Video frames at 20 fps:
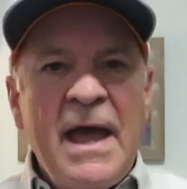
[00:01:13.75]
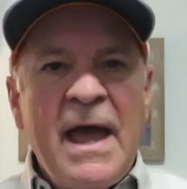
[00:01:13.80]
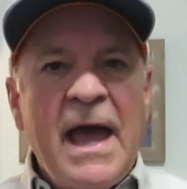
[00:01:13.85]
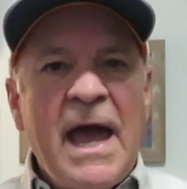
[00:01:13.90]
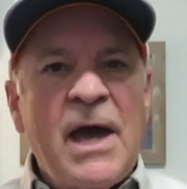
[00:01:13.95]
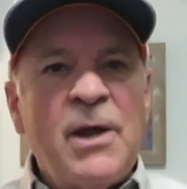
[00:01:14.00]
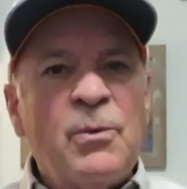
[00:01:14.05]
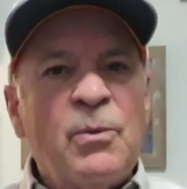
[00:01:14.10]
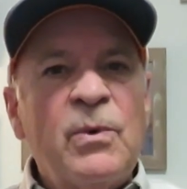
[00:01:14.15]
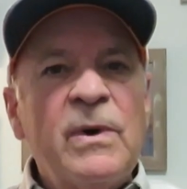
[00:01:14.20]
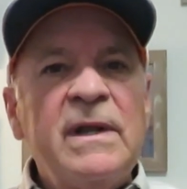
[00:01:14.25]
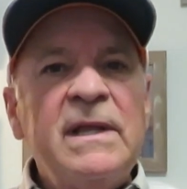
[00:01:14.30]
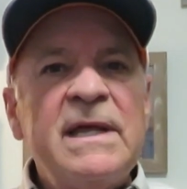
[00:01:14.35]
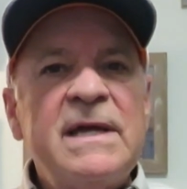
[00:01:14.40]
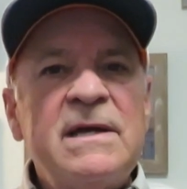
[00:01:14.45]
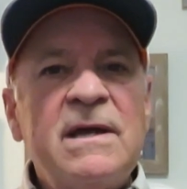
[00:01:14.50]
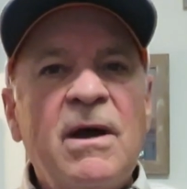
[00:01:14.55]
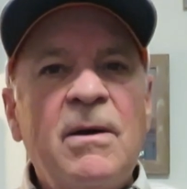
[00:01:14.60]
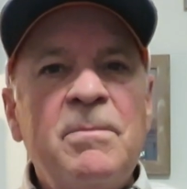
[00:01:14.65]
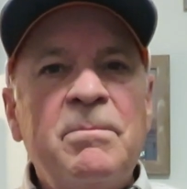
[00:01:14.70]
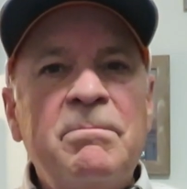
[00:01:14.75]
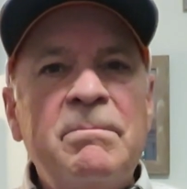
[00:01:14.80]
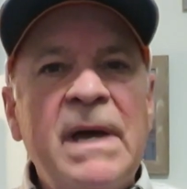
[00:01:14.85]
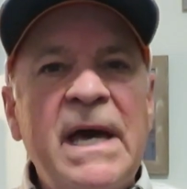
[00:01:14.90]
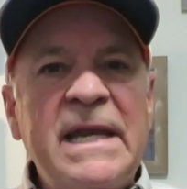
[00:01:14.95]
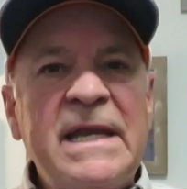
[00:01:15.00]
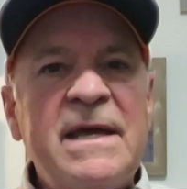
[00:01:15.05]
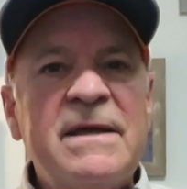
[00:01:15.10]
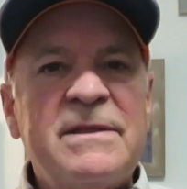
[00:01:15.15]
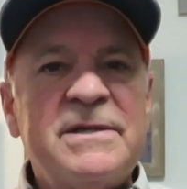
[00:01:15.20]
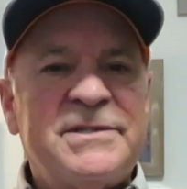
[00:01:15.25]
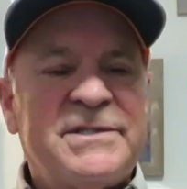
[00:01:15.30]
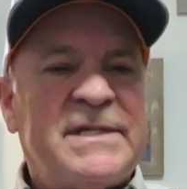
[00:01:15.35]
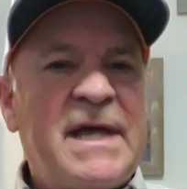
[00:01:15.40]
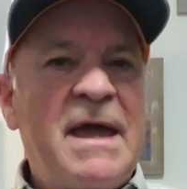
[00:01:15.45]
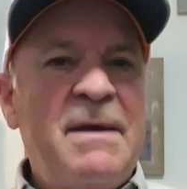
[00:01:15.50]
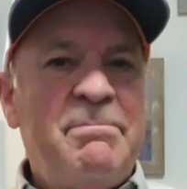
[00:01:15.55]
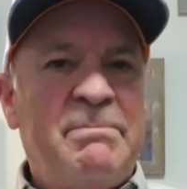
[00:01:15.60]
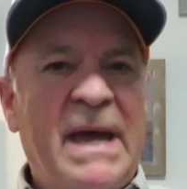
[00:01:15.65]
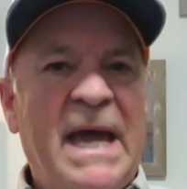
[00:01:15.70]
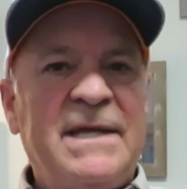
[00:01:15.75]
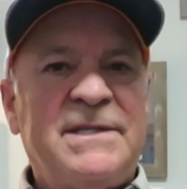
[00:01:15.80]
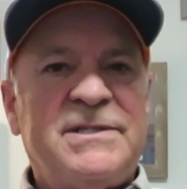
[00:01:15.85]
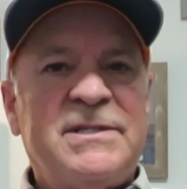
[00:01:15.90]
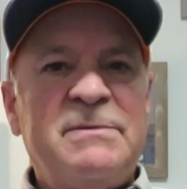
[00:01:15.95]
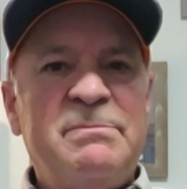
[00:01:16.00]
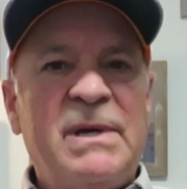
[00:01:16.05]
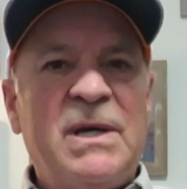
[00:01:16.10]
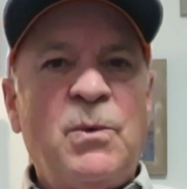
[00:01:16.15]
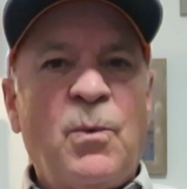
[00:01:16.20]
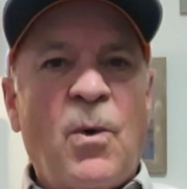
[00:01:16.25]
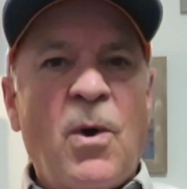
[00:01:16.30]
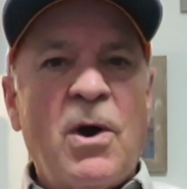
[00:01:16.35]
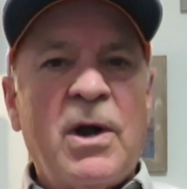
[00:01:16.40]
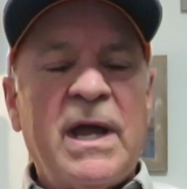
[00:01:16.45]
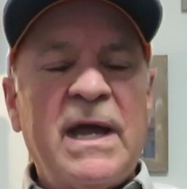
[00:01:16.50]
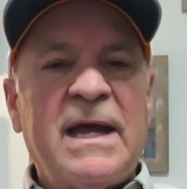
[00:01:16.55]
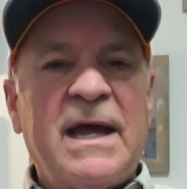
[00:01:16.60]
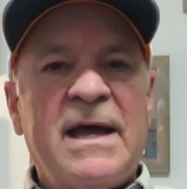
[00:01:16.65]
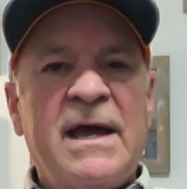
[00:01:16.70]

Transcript: And really many of the same baits have been working.